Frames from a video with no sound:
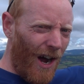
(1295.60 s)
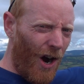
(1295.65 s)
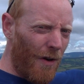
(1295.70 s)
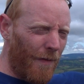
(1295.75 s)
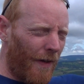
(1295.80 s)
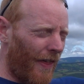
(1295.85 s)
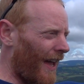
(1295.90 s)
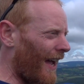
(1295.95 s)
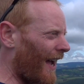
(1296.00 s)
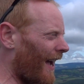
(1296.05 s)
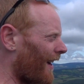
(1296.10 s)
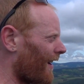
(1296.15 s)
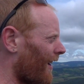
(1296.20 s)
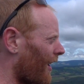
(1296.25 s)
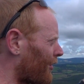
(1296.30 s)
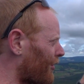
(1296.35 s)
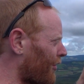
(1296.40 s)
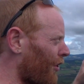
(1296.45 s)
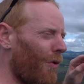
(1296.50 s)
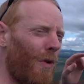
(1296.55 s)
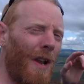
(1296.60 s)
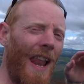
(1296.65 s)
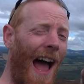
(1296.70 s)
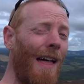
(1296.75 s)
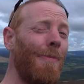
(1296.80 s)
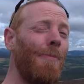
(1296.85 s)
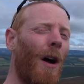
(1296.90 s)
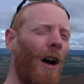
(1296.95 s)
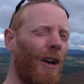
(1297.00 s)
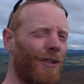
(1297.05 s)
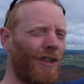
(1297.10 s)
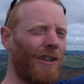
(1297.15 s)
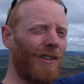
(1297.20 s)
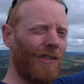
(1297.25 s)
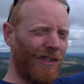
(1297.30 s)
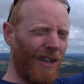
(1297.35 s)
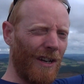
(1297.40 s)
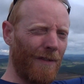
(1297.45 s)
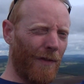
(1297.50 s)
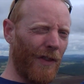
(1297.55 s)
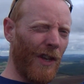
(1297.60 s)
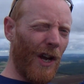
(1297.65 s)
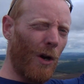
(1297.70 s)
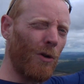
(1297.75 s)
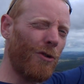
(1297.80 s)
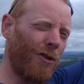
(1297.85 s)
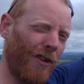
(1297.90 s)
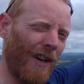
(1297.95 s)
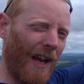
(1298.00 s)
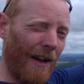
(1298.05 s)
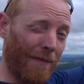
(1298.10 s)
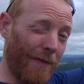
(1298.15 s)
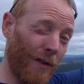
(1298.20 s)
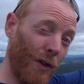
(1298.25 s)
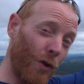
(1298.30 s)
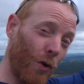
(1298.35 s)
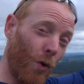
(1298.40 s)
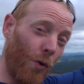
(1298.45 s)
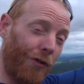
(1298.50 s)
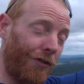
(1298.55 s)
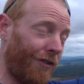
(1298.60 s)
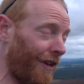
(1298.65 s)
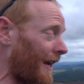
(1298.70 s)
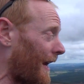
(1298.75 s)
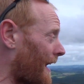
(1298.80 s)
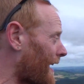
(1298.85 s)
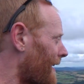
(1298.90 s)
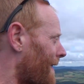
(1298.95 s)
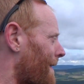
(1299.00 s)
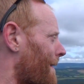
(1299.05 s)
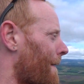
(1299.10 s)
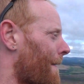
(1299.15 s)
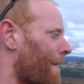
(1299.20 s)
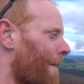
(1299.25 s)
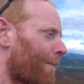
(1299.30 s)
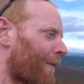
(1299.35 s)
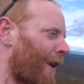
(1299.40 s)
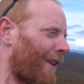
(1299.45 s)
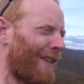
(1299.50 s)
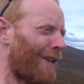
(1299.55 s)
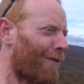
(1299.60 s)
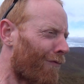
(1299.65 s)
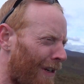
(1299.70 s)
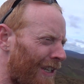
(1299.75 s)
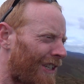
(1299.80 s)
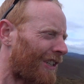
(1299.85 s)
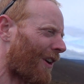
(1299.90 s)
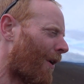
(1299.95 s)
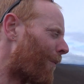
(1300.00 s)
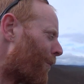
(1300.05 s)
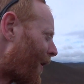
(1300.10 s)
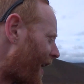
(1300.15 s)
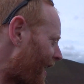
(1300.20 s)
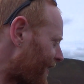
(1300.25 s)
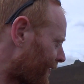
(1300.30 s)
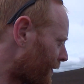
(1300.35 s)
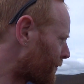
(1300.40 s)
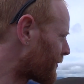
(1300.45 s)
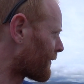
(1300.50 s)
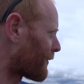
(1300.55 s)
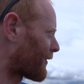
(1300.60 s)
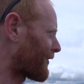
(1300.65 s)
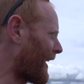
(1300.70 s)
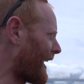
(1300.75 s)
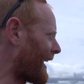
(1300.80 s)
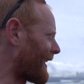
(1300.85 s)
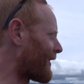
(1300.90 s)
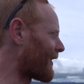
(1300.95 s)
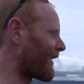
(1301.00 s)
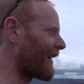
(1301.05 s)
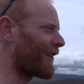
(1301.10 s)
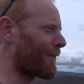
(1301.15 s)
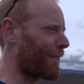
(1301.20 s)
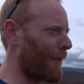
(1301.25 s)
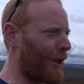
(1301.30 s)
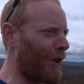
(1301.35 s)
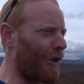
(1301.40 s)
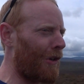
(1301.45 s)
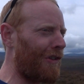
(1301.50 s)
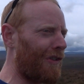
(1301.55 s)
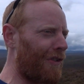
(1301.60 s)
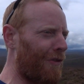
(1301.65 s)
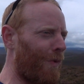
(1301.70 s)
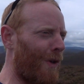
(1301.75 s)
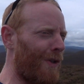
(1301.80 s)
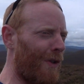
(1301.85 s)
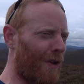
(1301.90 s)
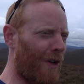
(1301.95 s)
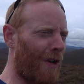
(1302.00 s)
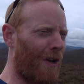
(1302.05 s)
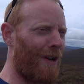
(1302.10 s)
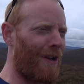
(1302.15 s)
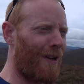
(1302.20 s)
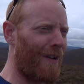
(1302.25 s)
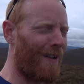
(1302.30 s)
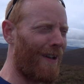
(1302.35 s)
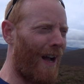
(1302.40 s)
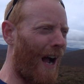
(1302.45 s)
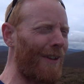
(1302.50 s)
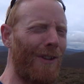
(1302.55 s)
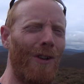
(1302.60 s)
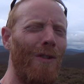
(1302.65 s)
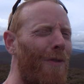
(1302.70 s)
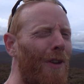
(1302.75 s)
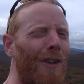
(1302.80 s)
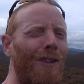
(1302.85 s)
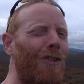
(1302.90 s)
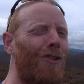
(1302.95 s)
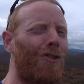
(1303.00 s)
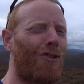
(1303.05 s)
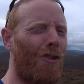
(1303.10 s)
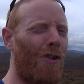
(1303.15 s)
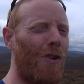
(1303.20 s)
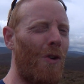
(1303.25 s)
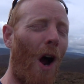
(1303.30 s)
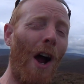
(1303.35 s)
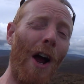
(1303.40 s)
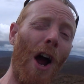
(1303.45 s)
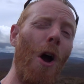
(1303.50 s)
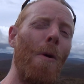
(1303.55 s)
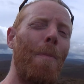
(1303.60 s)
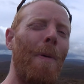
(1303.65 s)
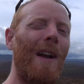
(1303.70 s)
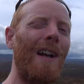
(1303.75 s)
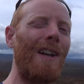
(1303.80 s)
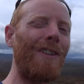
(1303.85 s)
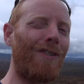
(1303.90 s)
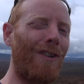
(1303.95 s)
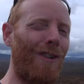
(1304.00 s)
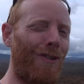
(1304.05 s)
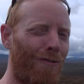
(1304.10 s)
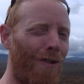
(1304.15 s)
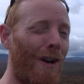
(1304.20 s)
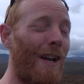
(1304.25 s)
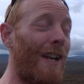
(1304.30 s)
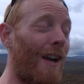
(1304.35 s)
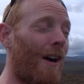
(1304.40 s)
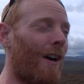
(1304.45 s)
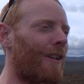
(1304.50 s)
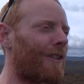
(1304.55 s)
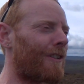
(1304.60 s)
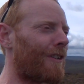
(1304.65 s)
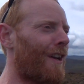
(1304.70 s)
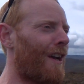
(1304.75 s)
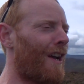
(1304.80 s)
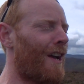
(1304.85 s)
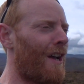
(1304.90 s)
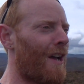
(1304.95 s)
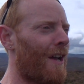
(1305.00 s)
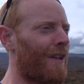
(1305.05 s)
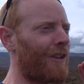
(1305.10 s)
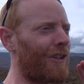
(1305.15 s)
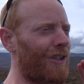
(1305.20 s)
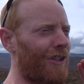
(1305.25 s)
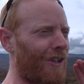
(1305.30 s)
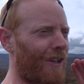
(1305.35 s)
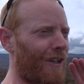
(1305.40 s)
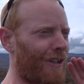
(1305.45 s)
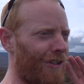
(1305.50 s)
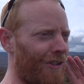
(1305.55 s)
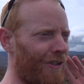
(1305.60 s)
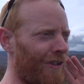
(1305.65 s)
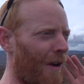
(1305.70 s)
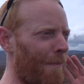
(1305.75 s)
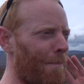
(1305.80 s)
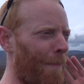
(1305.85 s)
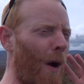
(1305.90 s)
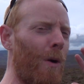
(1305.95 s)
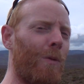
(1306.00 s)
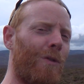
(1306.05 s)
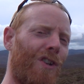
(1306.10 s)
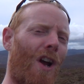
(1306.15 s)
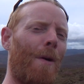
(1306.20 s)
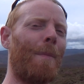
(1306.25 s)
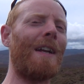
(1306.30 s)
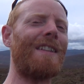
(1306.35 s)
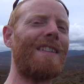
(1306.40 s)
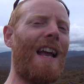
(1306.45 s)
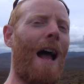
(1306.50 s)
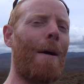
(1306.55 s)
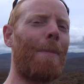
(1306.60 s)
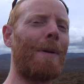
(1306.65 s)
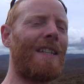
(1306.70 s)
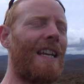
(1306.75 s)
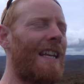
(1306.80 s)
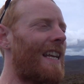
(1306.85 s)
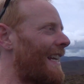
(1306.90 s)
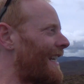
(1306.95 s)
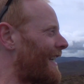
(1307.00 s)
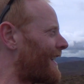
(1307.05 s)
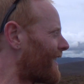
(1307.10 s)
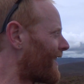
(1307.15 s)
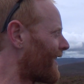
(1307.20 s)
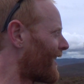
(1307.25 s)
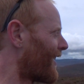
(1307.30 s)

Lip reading: over there, are two landmarks you can see from the ocean out from the North Sea. I did read somewhere somebody was saying that it's because when you're, I don't know if this is true, I hope it is because it's really nice, that, you know, boats coming into Aberdeen,